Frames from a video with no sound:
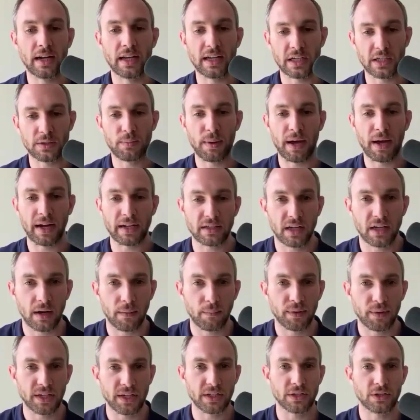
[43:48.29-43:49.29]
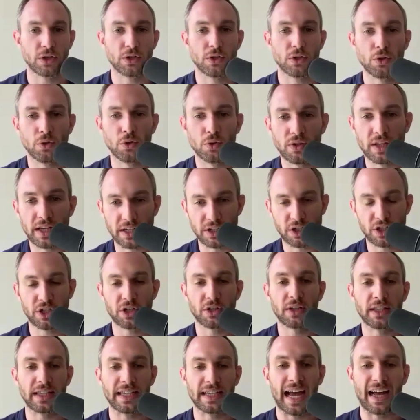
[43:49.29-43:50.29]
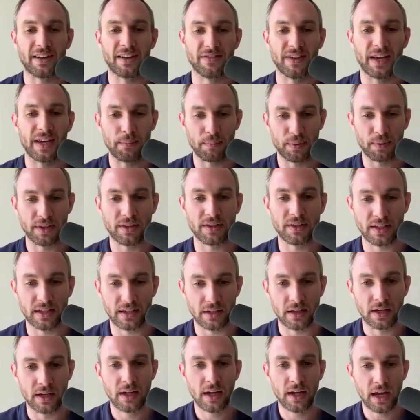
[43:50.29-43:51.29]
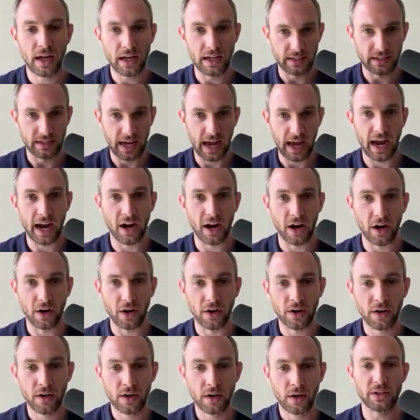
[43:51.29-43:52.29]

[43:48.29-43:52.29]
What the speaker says: expect companies to do things sheerly out of empathy and care.